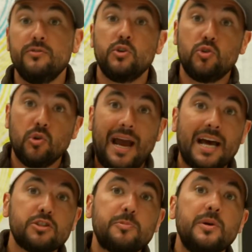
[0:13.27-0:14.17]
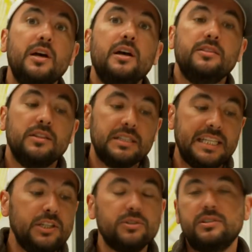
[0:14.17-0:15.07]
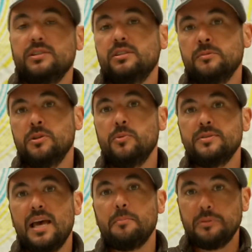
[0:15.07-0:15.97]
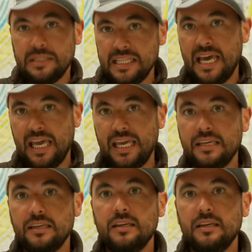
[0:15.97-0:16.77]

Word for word: If you grasp the legal system that was at play,